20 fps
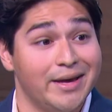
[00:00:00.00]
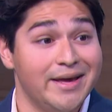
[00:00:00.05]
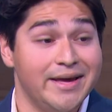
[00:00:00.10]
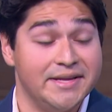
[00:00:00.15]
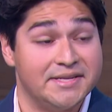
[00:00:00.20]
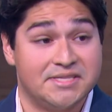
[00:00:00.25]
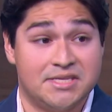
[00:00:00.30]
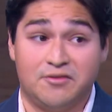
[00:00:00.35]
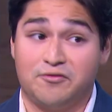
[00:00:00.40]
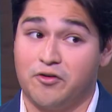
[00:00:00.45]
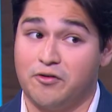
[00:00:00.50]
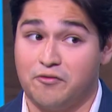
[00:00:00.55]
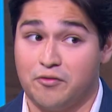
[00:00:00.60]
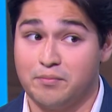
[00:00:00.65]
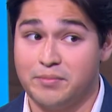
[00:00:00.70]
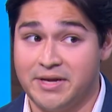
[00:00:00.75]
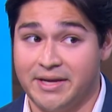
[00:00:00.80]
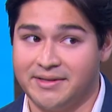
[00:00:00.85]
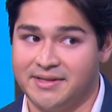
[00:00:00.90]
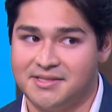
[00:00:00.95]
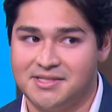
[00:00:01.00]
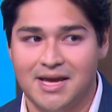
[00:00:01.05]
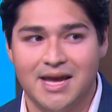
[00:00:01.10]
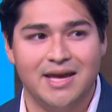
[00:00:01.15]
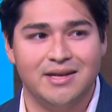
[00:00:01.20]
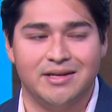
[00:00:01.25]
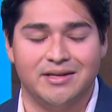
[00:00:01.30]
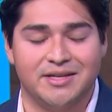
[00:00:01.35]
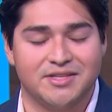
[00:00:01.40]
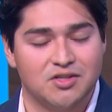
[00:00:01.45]
it's different from being
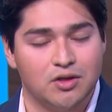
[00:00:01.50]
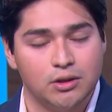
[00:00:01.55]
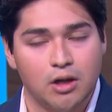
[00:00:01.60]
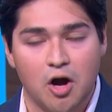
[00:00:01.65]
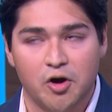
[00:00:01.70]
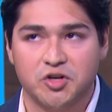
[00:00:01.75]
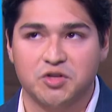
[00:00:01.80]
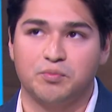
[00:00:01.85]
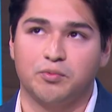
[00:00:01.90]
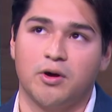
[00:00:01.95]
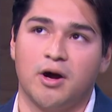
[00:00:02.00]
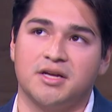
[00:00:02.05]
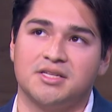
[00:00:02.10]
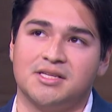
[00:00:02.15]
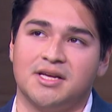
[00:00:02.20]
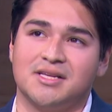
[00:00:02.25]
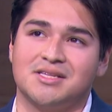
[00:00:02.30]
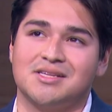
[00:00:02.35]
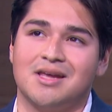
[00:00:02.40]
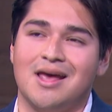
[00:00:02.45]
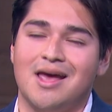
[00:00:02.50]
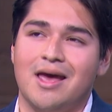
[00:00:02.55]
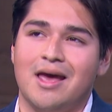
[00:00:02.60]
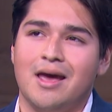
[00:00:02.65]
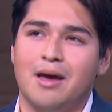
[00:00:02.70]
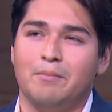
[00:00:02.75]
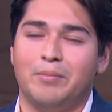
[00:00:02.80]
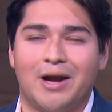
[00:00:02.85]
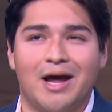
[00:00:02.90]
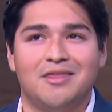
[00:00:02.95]
detained, and it's a large process. But I